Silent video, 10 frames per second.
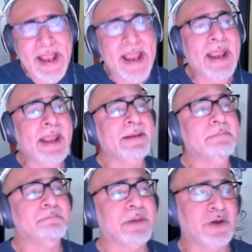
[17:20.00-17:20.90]

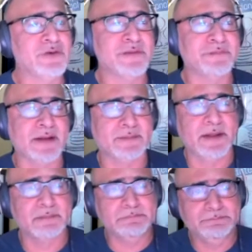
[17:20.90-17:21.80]
And because the fact
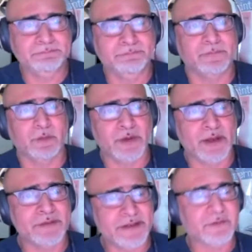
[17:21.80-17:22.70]
that we
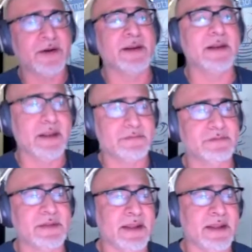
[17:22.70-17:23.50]
have integrated as